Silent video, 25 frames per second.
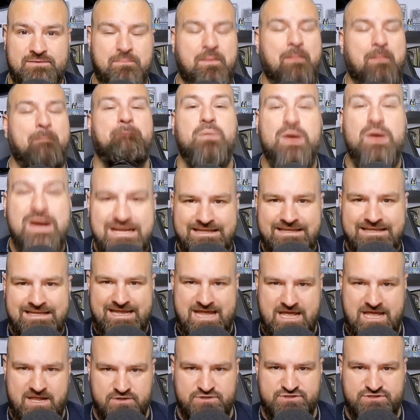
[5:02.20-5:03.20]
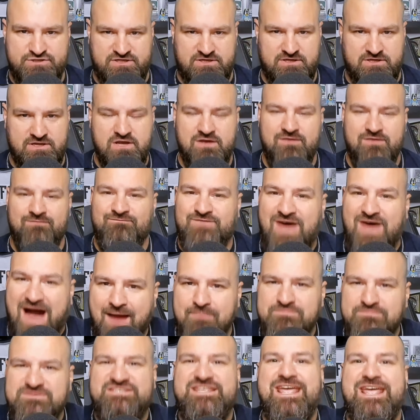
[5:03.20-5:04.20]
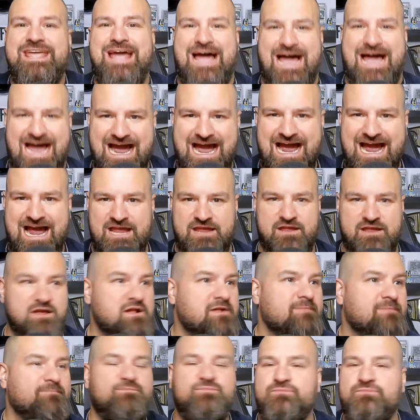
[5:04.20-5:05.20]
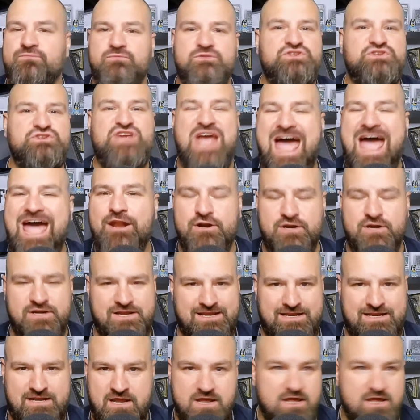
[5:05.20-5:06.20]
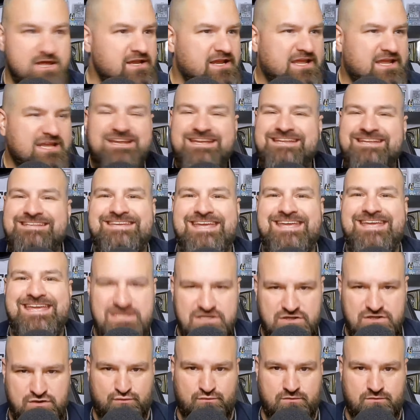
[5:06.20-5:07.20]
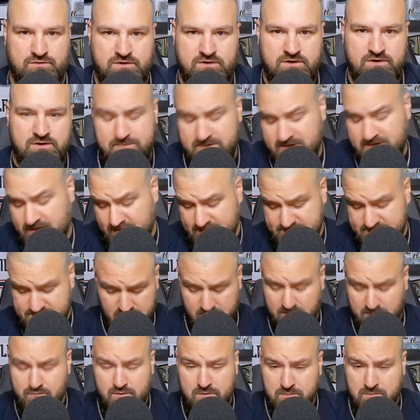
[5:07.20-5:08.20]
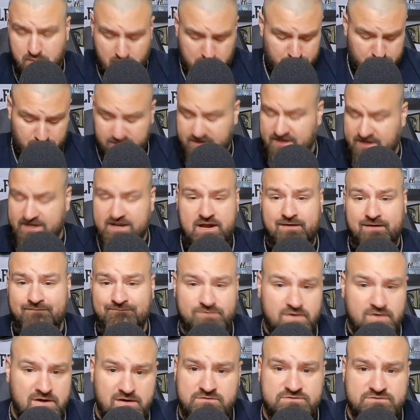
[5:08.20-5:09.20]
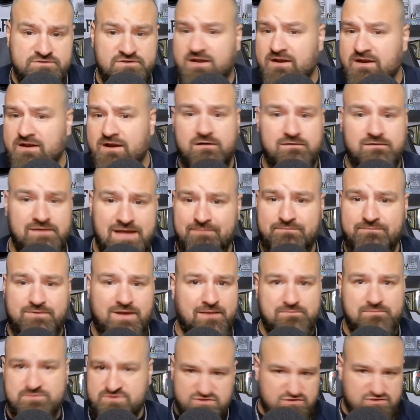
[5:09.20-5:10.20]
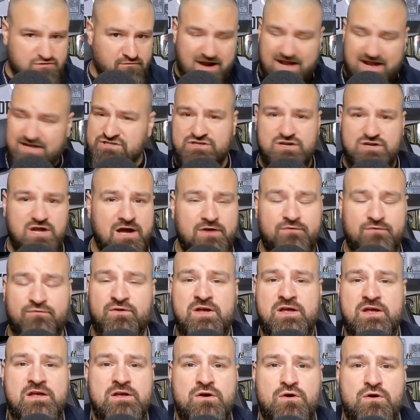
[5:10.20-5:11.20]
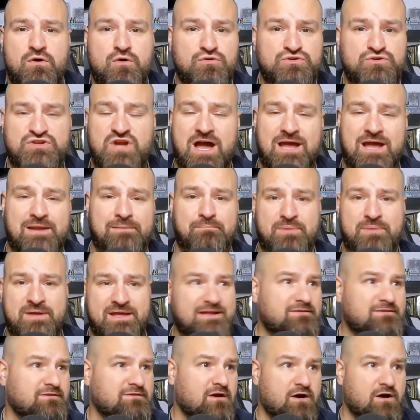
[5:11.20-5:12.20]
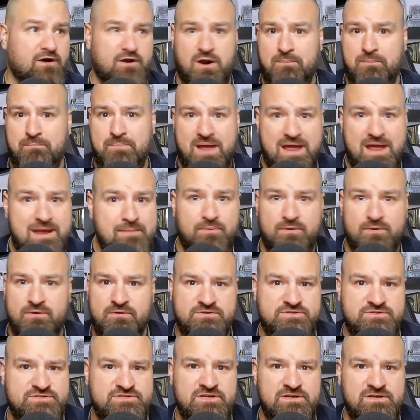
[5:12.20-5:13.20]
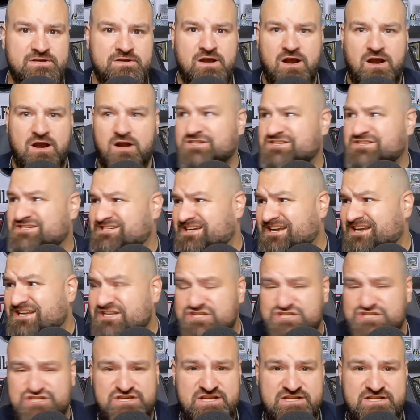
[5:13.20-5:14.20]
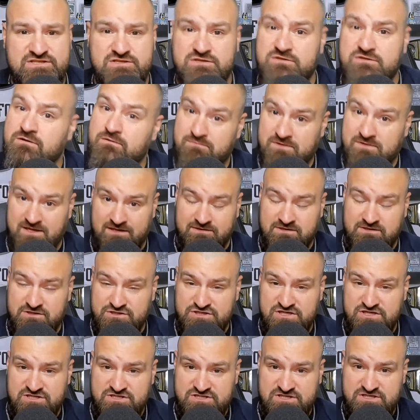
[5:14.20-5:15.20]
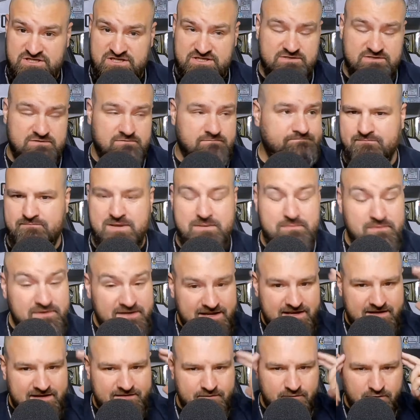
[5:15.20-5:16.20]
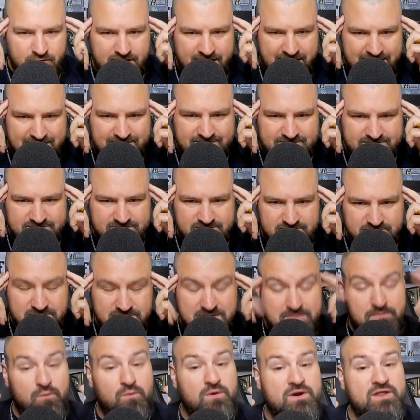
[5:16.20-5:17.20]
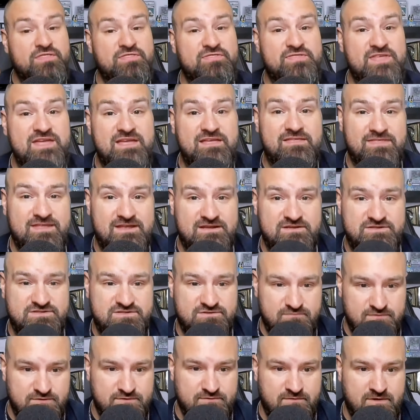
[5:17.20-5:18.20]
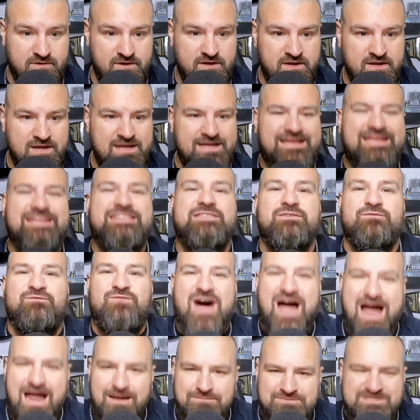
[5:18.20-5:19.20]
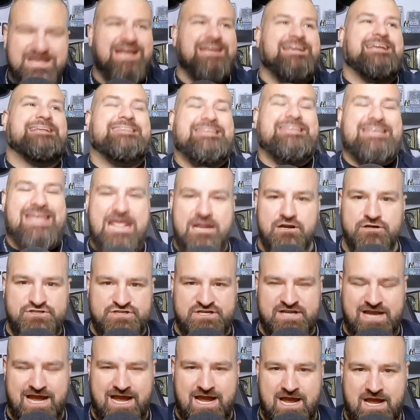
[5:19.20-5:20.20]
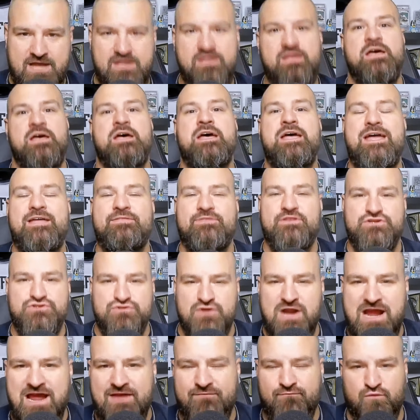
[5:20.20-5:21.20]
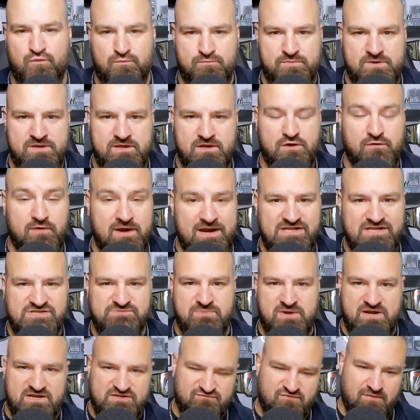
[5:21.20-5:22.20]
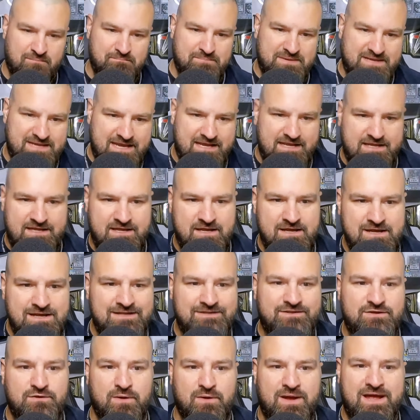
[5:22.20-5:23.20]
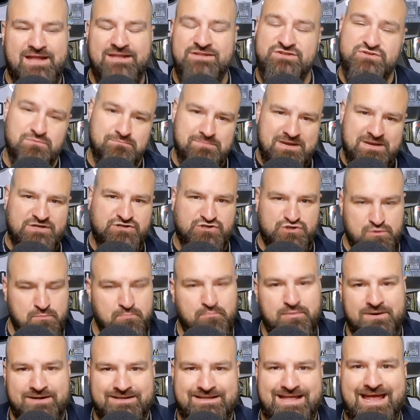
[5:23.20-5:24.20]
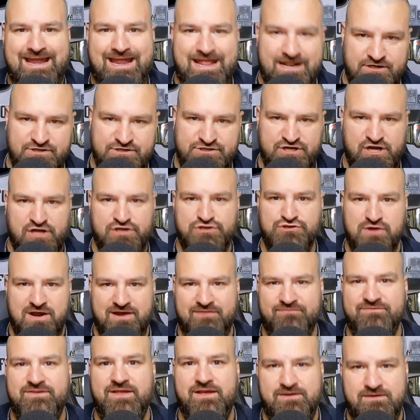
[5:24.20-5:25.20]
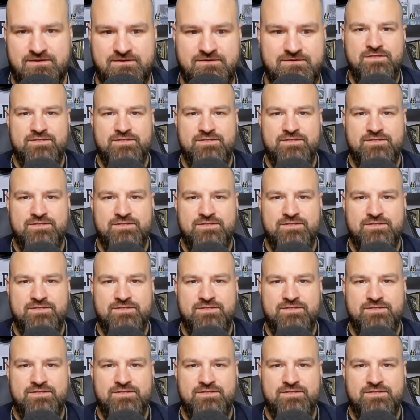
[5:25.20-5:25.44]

But bring the energy. Vibes stay high. Chatter can continue. Because, you know, when we're all looking at our phones, looking at our laptops, scratching off who's gotten picked on our papers, our cheat sheets, get the shit sheet. People can get in their own heads. People want to think things through. Get the vibes high, get the energy high, and the draft will be a great experience from beginning to end. So make sure you bring that energy on draft day.